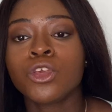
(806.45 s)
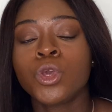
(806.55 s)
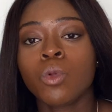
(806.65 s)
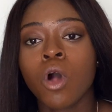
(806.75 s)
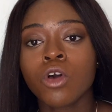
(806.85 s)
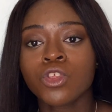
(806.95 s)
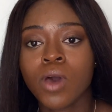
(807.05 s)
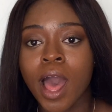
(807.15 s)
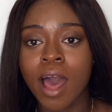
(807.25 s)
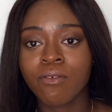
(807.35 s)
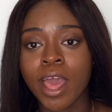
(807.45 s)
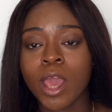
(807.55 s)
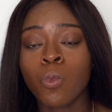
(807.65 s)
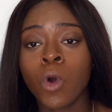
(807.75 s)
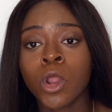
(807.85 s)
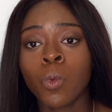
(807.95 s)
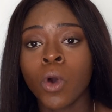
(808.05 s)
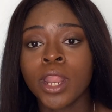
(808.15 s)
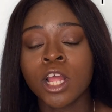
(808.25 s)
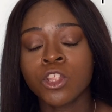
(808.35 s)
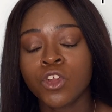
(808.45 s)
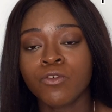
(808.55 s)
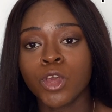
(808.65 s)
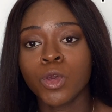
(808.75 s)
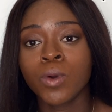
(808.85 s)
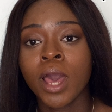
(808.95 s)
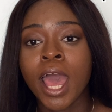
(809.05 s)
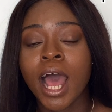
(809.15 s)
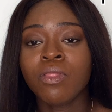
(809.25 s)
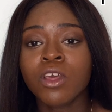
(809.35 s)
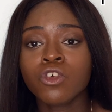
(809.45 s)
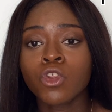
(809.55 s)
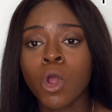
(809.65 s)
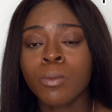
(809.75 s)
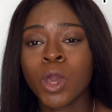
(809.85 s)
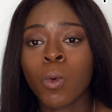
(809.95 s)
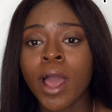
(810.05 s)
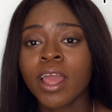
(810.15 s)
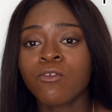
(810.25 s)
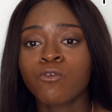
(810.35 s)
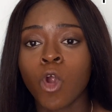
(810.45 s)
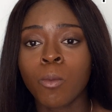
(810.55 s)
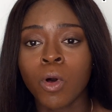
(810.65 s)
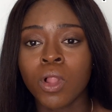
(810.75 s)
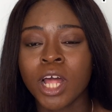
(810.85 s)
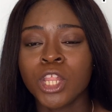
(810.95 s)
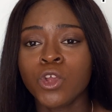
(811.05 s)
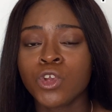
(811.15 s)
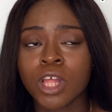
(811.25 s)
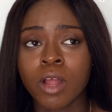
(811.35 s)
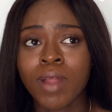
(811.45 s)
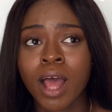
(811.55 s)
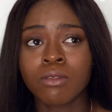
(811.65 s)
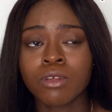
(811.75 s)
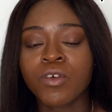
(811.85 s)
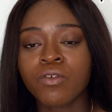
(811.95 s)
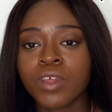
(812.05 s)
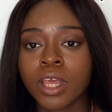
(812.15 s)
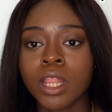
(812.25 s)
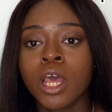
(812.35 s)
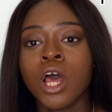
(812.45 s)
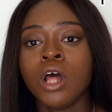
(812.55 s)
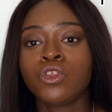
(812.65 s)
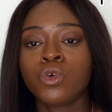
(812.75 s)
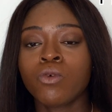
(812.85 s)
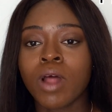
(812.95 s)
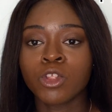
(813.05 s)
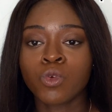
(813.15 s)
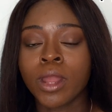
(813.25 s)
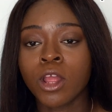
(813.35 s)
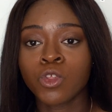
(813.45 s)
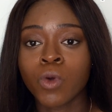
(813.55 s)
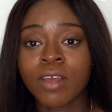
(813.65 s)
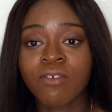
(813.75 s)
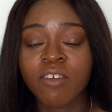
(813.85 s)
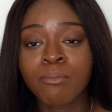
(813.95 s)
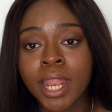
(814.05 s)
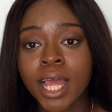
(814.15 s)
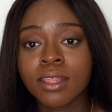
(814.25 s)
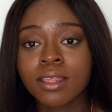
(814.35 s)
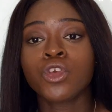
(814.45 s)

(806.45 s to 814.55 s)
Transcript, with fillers: You will also have a one-on-one -on -one interview and these are normally quite informal and usually around 15 to around 20 or 25 minutes.